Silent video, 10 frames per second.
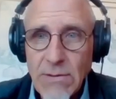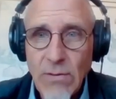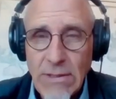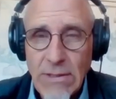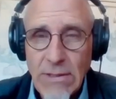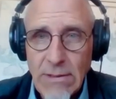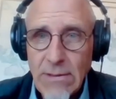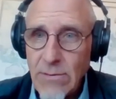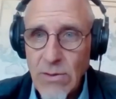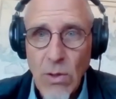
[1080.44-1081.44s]
is fronted,
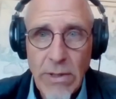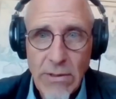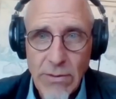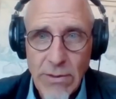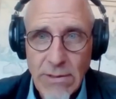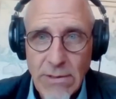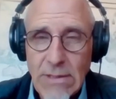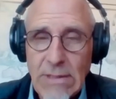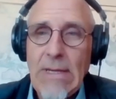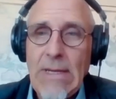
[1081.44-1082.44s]
there's no
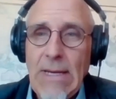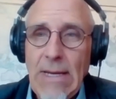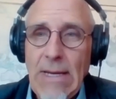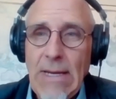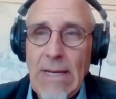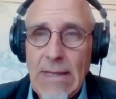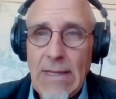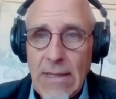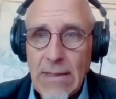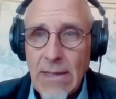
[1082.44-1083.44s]
interest, and then
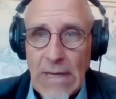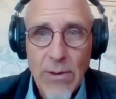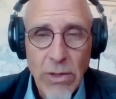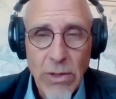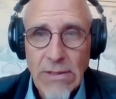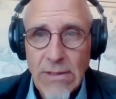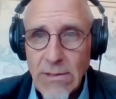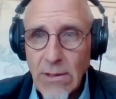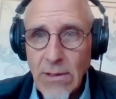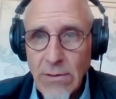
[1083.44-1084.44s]
it comes out of
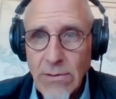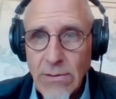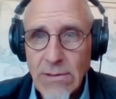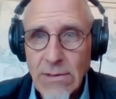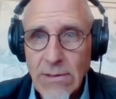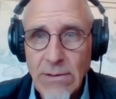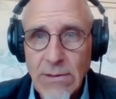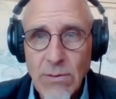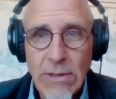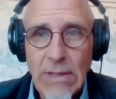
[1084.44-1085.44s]
proceeds at closing. So
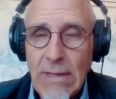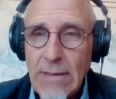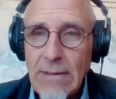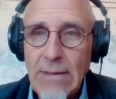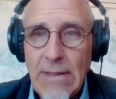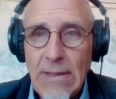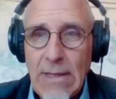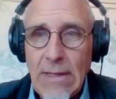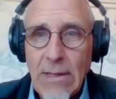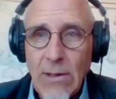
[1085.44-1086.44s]
it's really
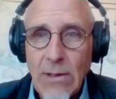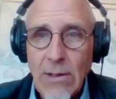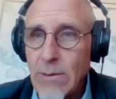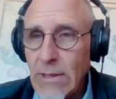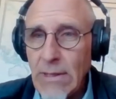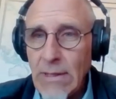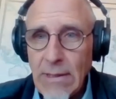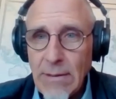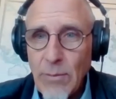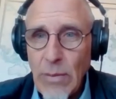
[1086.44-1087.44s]
an
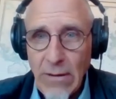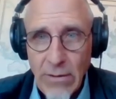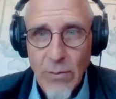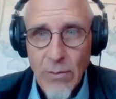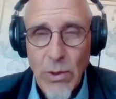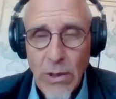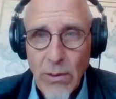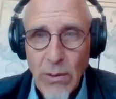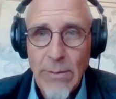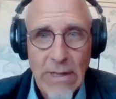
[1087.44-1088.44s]
incredibly powerful
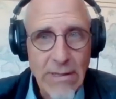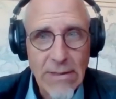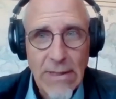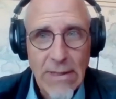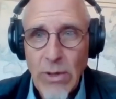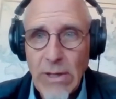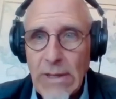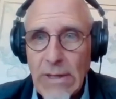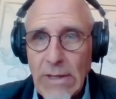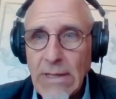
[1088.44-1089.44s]
program. I just thought I'd bring
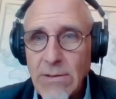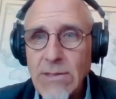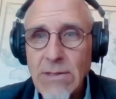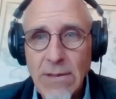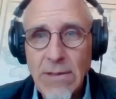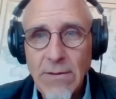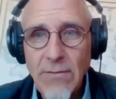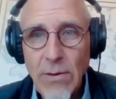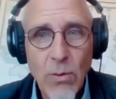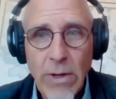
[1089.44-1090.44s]
that to your attention
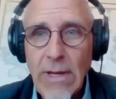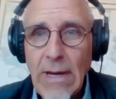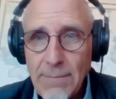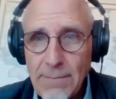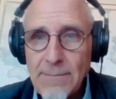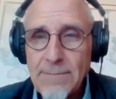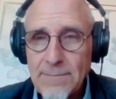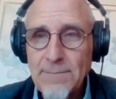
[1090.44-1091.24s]
if you're not aware of that.